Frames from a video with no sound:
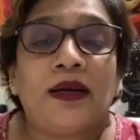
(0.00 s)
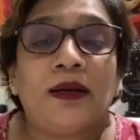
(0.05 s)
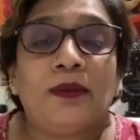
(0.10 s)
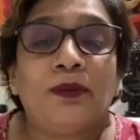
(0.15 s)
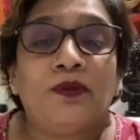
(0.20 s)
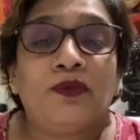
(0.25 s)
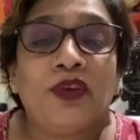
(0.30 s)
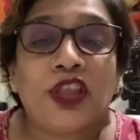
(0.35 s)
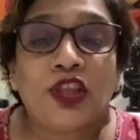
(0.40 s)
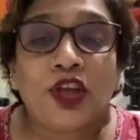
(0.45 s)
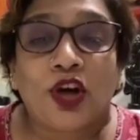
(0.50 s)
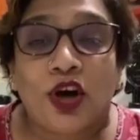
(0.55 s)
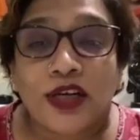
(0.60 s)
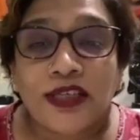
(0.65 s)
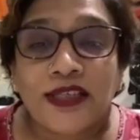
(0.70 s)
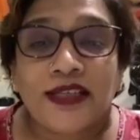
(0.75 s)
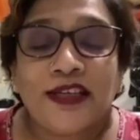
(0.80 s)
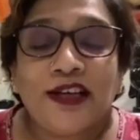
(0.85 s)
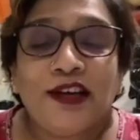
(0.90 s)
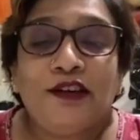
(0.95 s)
We
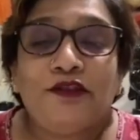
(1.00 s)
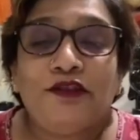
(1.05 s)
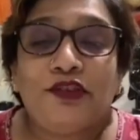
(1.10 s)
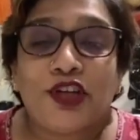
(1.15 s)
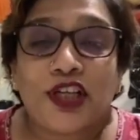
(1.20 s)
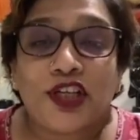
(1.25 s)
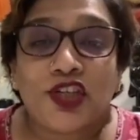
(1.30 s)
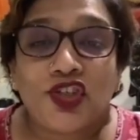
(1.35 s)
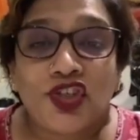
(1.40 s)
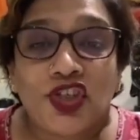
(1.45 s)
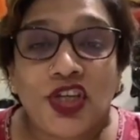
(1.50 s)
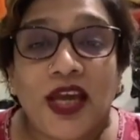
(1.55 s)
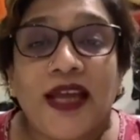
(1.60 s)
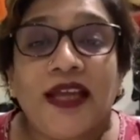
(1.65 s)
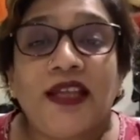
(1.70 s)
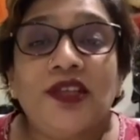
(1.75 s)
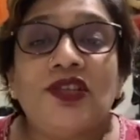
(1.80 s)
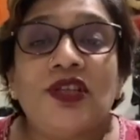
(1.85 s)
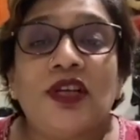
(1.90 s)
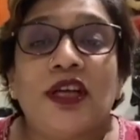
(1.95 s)
thought for a
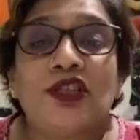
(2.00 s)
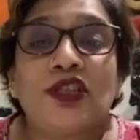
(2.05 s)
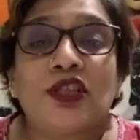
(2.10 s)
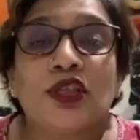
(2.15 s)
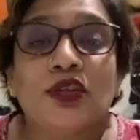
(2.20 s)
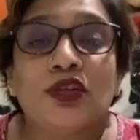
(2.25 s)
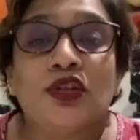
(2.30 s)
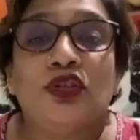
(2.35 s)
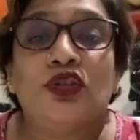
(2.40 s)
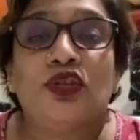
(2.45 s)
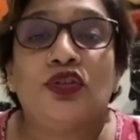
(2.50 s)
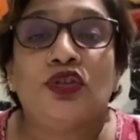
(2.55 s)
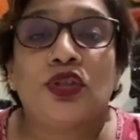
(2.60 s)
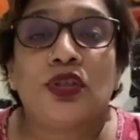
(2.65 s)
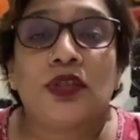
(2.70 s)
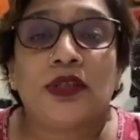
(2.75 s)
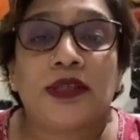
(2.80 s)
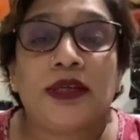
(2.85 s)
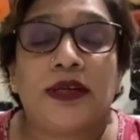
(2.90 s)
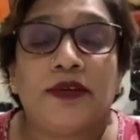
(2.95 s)
change, it's good to
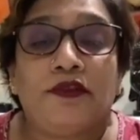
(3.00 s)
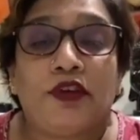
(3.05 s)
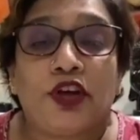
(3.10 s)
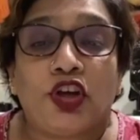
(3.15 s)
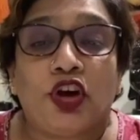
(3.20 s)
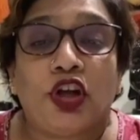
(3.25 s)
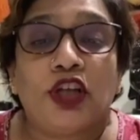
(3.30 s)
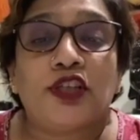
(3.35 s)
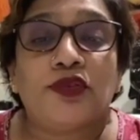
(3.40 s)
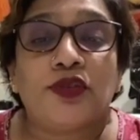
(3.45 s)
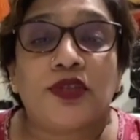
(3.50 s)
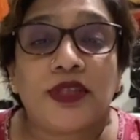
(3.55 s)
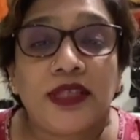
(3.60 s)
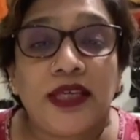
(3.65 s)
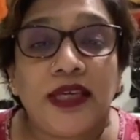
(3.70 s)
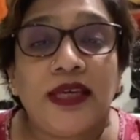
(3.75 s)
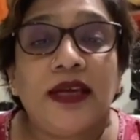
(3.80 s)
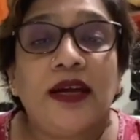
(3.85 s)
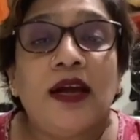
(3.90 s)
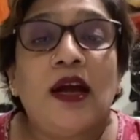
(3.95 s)
for you all to
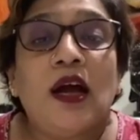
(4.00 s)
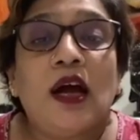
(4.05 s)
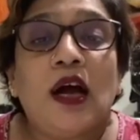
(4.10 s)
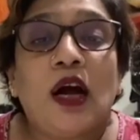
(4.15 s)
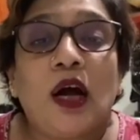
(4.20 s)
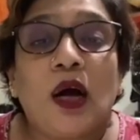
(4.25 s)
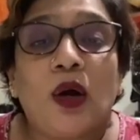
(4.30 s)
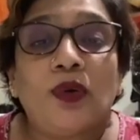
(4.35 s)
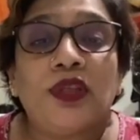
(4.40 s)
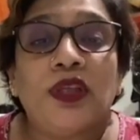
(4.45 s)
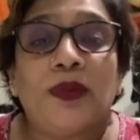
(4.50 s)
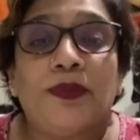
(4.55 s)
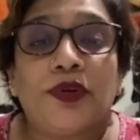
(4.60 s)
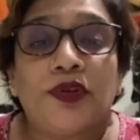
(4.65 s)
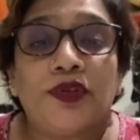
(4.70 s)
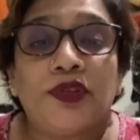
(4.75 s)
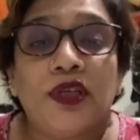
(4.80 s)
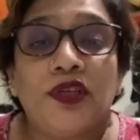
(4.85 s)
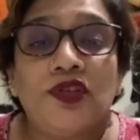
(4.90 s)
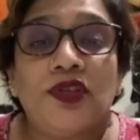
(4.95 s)
see how the
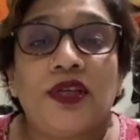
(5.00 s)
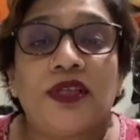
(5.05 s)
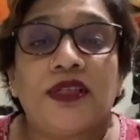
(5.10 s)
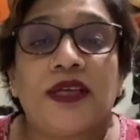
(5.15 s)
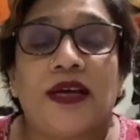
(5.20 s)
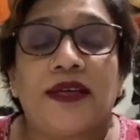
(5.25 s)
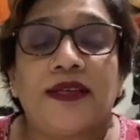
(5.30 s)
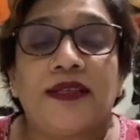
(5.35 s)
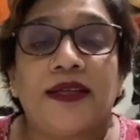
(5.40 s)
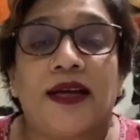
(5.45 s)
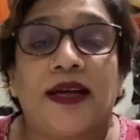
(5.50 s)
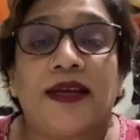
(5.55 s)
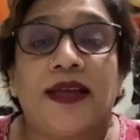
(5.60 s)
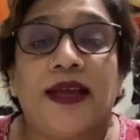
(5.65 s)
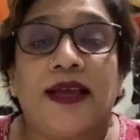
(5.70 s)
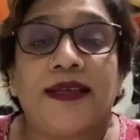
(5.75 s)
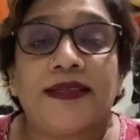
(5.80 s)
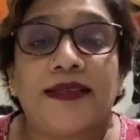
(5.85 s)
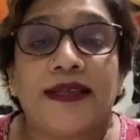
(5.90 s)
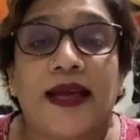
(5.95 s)
procedures are done
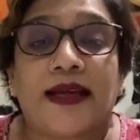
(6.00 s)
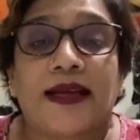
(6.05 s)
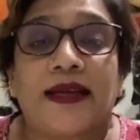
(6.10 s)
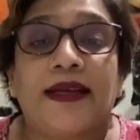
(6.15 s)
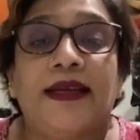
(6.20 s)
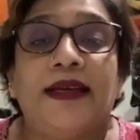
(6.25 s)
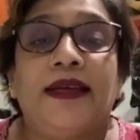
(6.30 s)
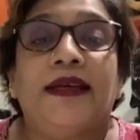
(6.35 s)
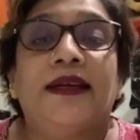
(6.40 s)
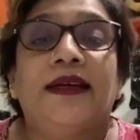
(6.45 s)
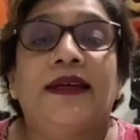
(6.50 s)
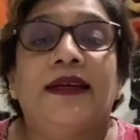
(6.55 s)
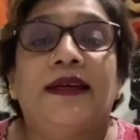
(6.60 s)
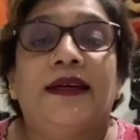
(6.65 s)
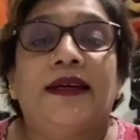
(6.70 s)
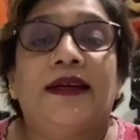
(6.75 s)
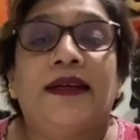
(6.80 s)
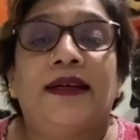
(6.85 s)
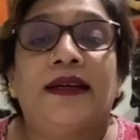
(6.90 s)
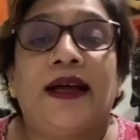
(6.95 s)
exactly,
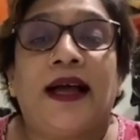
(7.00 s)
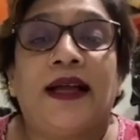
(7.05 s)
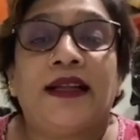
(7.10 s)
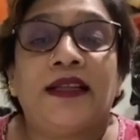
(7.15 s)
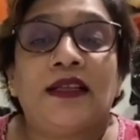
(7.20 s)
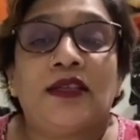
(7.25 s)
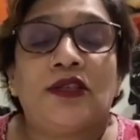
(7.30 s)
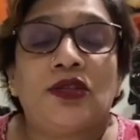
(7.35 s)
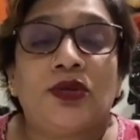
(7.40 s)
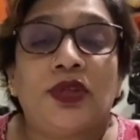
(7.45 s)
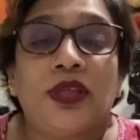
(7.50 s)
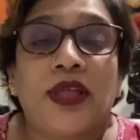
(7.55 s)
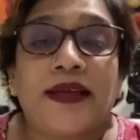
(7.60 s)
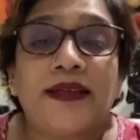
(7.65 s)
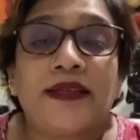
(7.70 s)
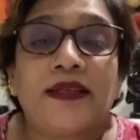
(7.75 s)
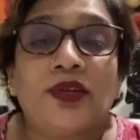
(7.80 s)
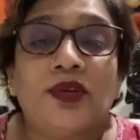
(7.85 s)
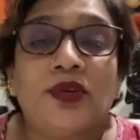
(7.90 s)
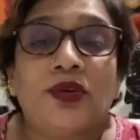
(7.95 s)
and so that
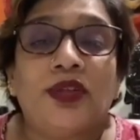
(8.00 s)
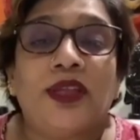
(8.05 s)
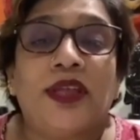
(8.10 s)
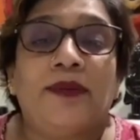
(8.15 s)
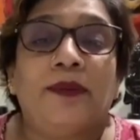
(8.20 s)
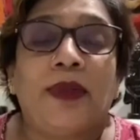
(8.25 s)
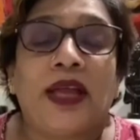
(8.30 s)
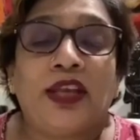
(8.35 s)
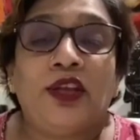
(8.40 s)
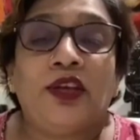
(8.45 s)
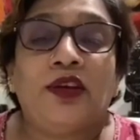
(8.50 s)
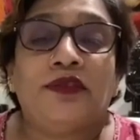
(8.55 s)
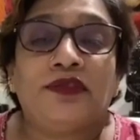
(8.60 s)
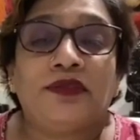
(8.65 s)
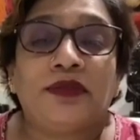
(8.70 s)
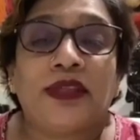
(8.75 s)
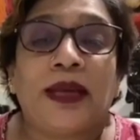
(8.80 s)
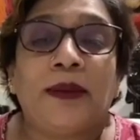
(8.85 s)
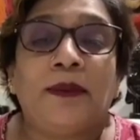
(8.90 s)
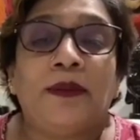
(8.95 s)
you know that many of
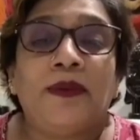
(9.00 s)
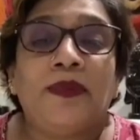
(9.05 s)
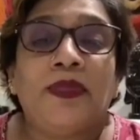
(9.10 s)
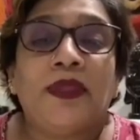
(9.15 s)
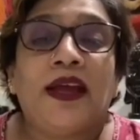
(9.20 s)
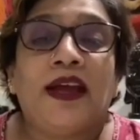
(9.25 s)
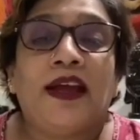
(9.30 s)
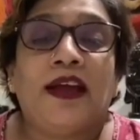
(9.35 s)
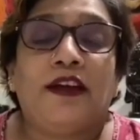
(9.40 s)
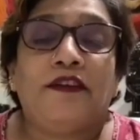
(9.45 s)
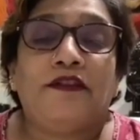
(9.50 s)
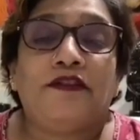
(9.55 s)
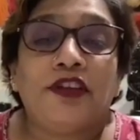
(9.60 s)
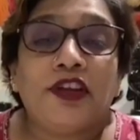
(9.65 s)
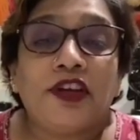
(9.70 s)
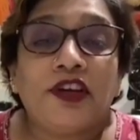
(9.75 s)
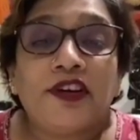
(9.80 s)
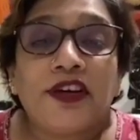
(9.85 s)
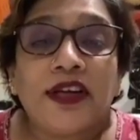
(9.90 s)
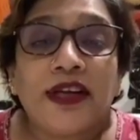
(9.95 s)
them have
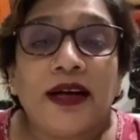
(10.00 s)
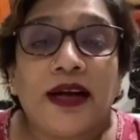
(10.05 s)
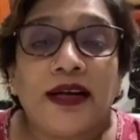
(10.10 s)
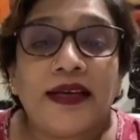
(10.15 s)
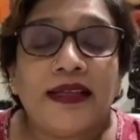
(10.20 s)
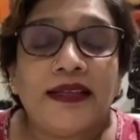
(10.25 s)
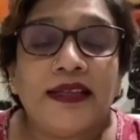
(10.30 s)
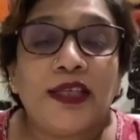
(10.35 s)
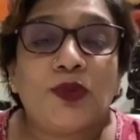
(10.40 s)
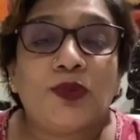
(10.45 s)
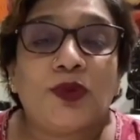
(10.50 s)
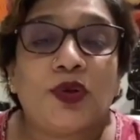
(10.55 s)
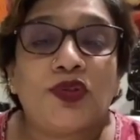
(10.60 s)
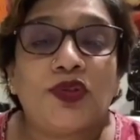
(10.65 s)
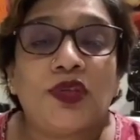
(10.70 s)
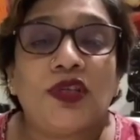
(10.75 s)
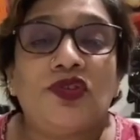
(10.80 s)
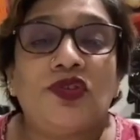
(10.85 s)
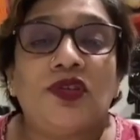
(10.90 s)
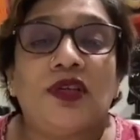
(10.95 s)
fear regarding these
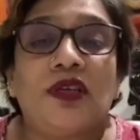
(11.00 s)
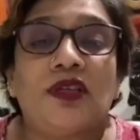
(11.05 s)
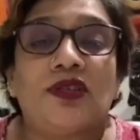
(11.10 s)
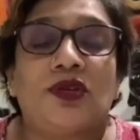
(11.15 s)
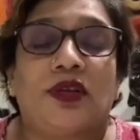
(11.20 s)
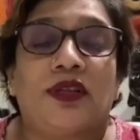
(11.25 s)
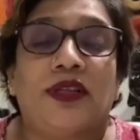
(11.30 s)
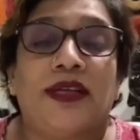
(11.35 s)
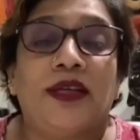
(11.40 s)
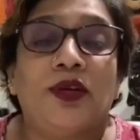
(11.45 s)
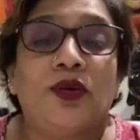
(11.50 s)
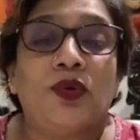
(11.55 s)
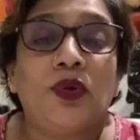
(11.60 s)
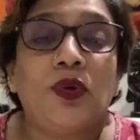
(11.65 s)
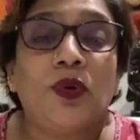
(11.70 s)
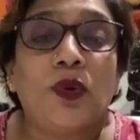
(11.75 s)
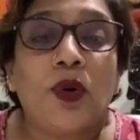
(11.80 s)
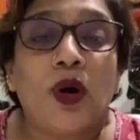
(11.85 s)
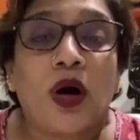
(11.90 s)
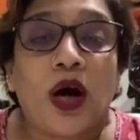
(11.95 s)
procedures, or they don't
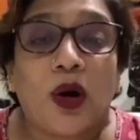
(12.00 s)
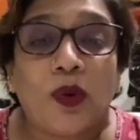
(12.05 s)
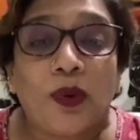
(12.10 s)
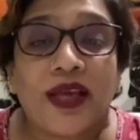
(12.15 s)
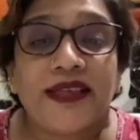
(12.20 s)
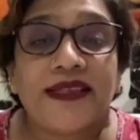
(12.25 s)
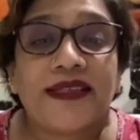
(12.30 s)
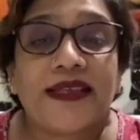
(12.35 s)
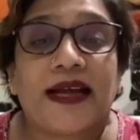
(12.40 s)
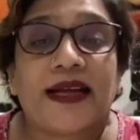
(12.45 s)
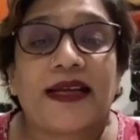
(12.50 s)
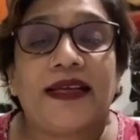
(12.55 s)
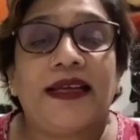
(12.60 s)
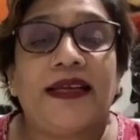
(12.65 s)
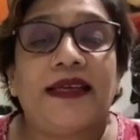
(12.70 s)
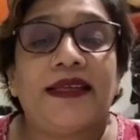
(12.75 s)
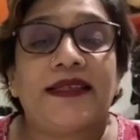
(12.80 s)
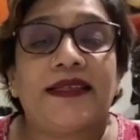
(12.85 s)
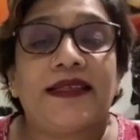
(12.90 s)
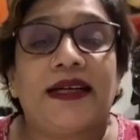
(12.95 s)
know how exactly
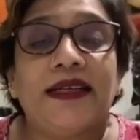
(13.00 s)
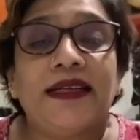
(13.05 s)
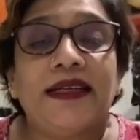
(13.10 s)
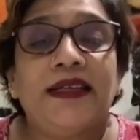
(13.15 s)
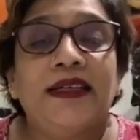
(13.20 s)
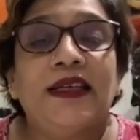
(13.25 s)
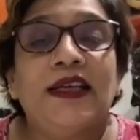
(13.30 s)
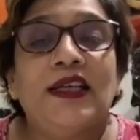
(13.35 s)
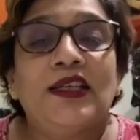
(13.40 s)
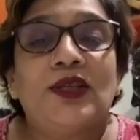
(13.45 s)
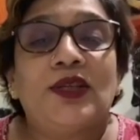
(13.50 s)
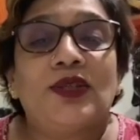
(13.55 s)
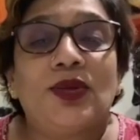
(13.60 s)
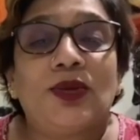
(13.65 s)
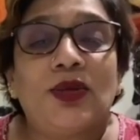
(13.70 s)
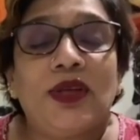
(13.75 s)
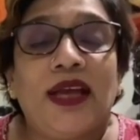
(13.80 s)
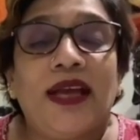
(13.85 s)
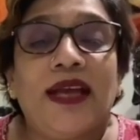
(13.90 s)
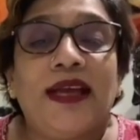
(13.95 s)
it is done. So
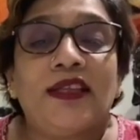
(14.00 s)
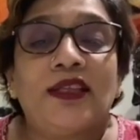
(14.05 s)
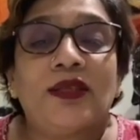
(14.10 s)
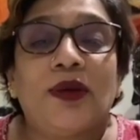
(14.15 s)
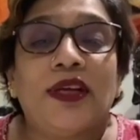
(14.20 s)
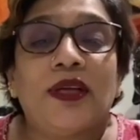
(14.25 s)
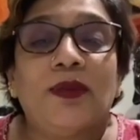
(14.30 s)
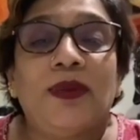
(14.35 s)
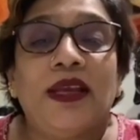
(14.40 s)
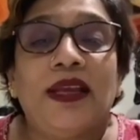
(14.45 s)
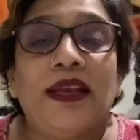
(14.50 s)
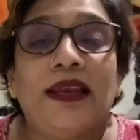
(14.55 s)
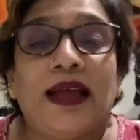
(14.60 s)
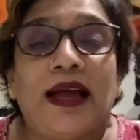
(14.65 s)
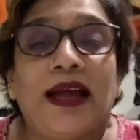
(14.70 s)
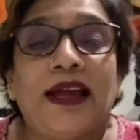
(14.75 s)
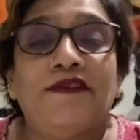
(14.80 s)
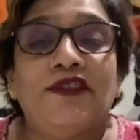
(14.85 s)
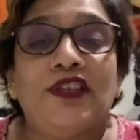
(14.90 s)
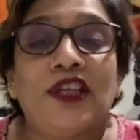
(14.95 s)
today it's going to be
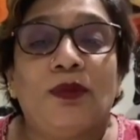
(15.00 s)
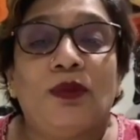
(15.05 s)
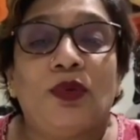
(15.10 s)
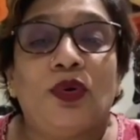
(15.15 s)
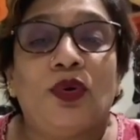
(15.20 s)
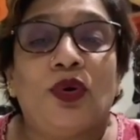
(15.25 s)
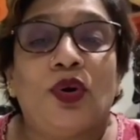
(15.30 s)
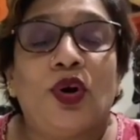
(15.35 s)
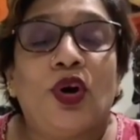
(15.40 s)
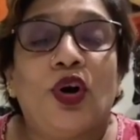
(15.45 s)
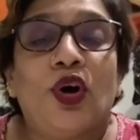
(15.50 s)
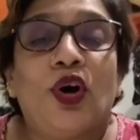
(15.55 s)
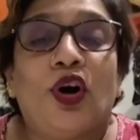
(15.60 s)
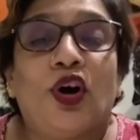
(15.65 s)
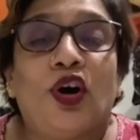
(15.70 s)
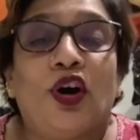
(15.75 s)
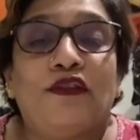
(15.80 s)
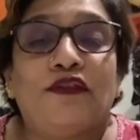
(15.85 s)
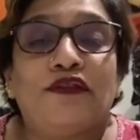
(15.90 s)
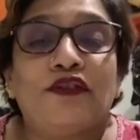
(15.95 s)
live demo
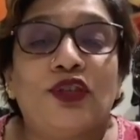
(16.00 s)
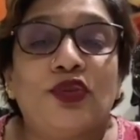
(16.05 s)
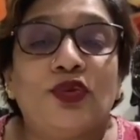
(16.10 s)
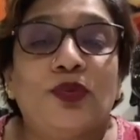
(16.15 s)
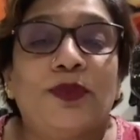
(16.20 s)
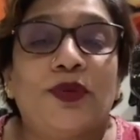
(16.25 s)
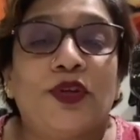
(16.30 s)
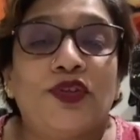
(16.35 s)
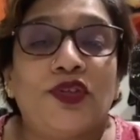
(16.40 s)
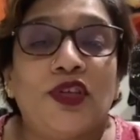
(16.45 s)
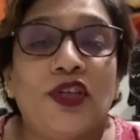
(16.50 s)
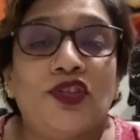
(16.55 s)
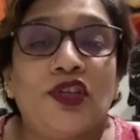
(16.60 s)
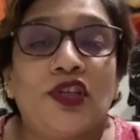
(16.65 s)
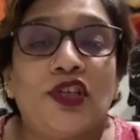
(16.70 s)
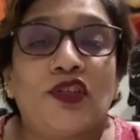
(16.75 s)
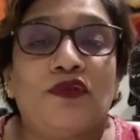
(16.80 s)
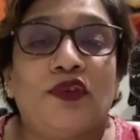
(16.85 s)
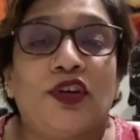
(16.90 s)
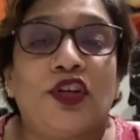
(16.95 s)
of two
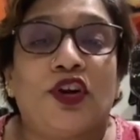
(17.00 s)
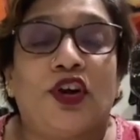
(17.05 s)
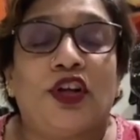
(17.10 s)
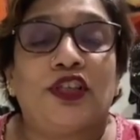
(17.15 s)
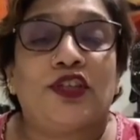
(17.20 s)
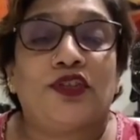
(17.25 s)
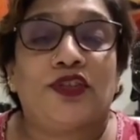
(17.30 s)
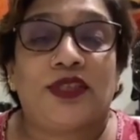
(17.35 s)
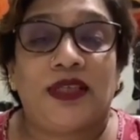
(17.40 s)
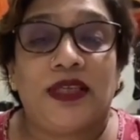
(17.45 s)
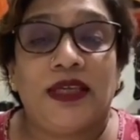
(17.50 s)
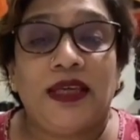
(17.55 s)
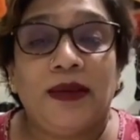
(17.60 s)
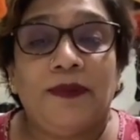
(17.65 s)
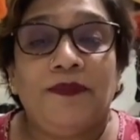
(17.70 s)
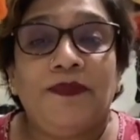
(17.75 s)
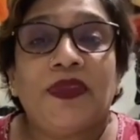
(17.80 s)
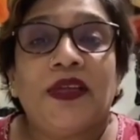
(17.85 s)
procedures for you all to see.